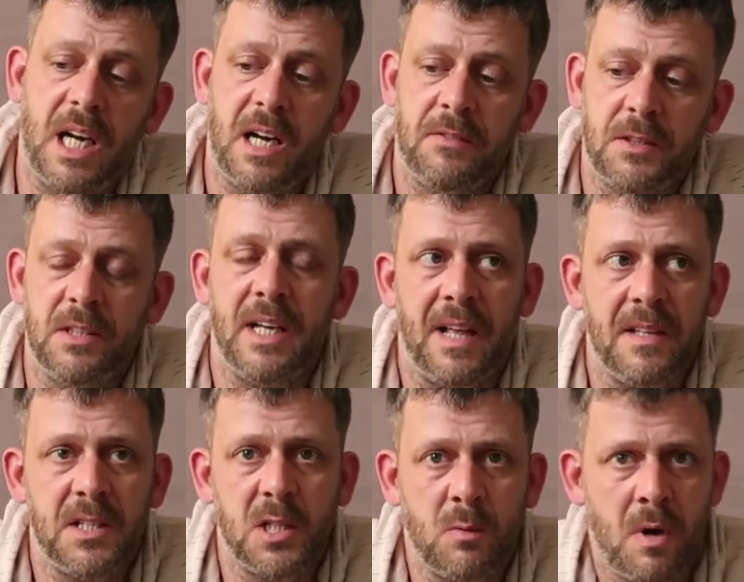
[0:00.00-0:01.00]
After that,
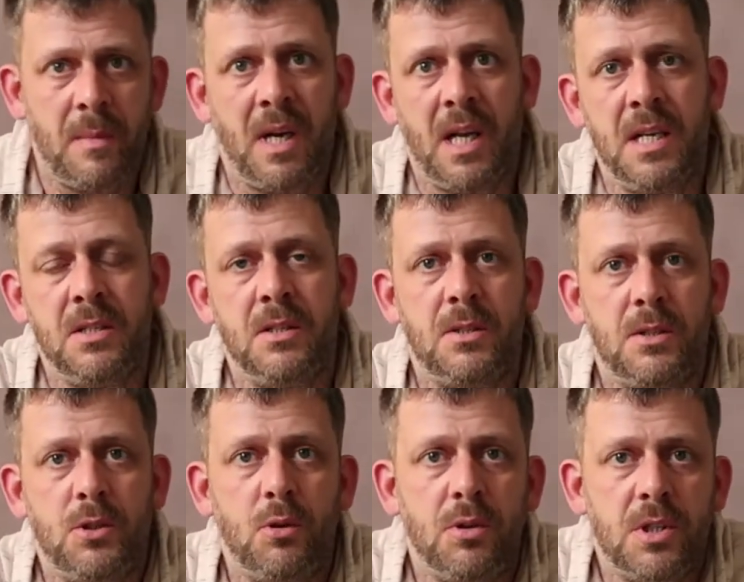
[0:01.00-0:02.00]
this is where my
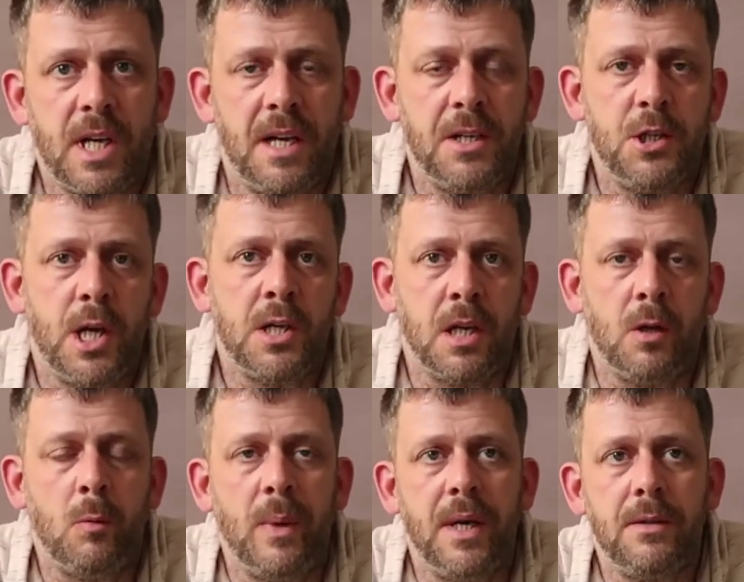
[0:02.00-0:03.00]
lens choice kind of changed a
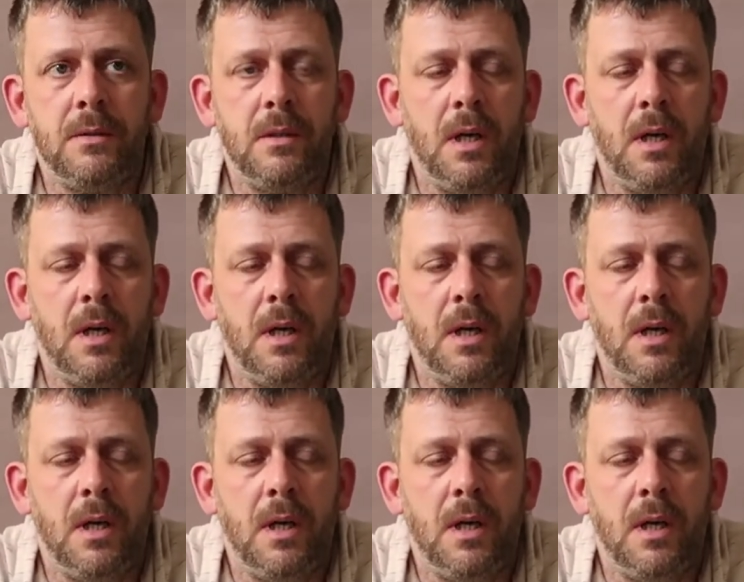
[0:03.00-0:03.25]
little bit.